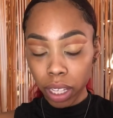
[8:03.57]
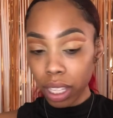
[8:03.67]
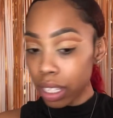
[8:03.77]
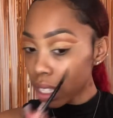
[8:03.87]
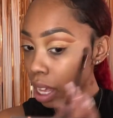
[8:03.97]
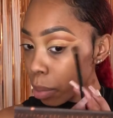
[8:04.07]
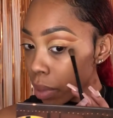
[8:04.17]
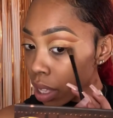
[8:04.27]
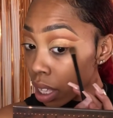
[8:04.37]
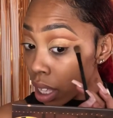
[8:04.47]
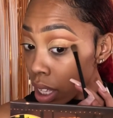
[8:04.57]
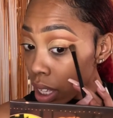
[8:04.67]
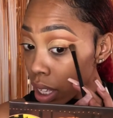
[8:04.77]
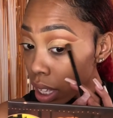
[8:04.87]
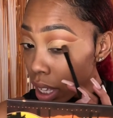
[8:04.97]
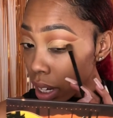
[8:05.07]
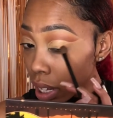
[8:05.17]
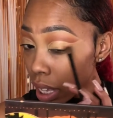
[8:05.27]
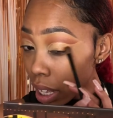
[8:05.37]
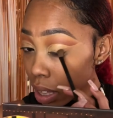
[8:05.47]
This step can
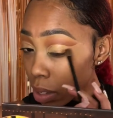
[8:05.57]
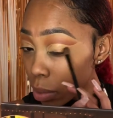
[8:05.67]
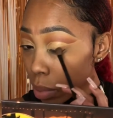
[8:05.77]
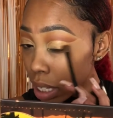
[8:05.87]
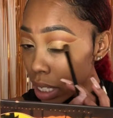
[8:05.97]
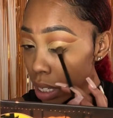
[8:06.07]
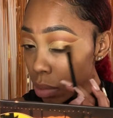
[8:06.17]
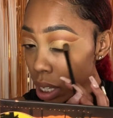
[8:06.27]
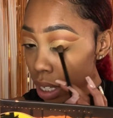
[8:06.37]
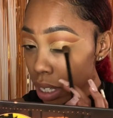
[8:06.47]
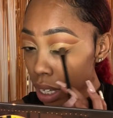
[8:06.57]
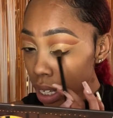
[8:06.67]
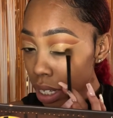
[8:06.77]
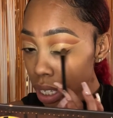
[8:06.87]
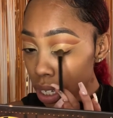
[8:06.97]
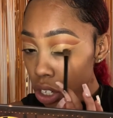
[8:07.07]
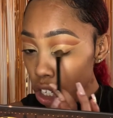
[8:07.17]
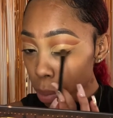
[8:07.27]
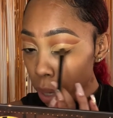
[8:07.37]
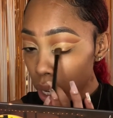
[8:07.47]
get a little messy because it is the
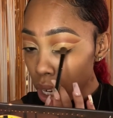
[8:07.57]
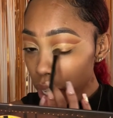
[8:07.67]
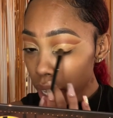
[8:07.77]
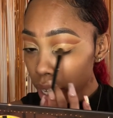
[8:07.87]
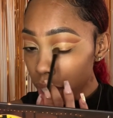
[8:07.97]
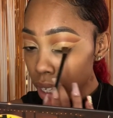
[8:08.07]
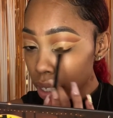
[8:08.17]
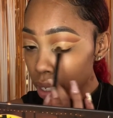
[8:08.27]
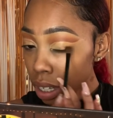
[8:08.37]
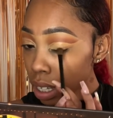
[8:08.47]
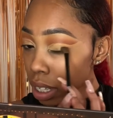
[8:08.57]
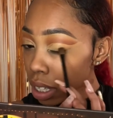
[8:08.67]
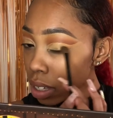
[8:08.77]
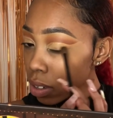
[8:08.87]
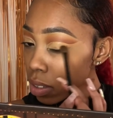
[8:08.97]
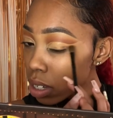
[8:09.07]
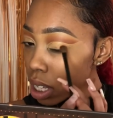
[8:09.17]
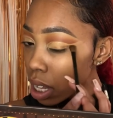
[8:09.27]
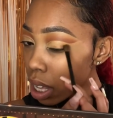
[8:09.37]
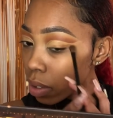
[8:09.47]
shimmer and you know there's a
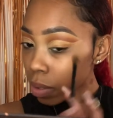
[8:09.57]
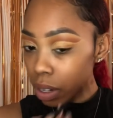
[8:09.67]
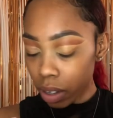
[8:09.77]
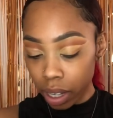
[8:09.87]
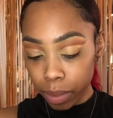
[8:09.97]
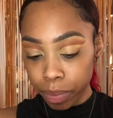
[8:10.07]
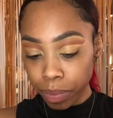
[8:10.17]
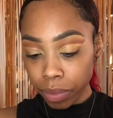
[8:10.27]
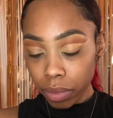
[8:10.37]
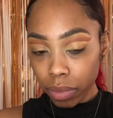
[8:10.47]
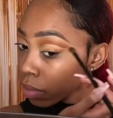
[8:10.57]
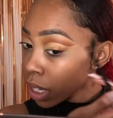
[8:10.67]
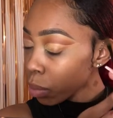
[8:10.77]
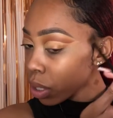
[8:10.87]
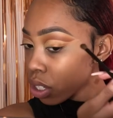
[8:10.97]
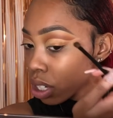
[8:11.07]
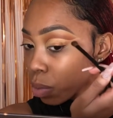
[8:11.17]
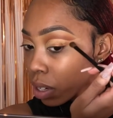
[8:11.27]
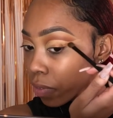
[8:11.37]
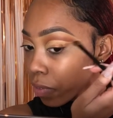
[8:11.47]
lot going on, but you just
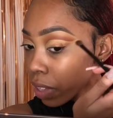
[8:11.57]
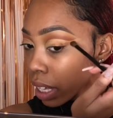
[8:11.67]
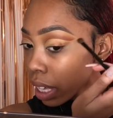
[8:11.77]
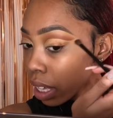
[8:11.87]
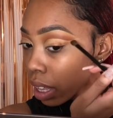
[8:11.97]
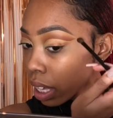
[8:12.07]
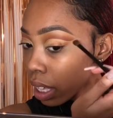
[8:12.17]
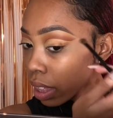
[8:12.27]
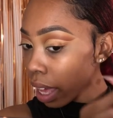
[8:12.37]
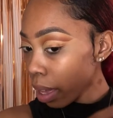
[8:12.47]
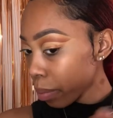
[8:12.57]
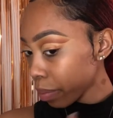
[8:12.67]
want to flick it like that.